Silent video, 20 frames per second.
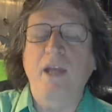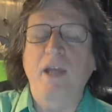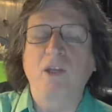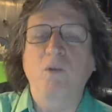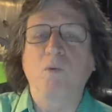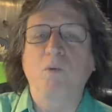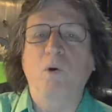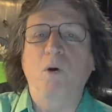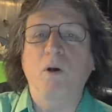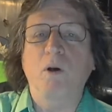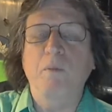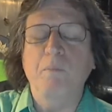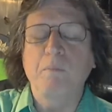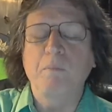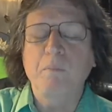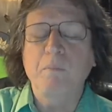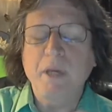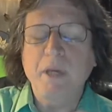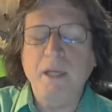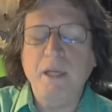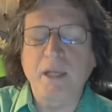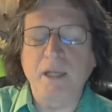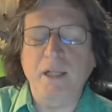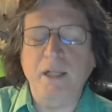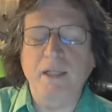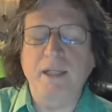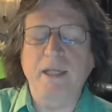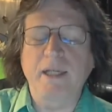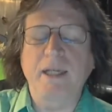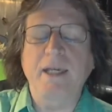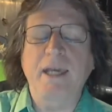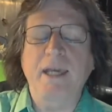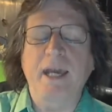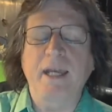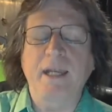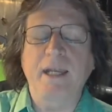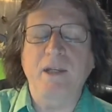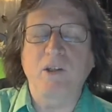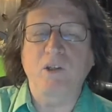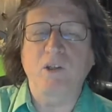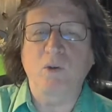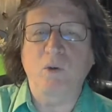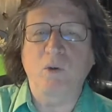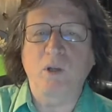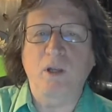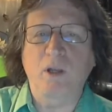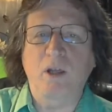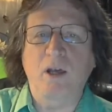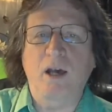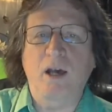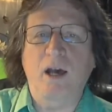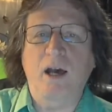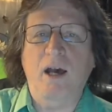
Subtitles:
And you will immediately get into a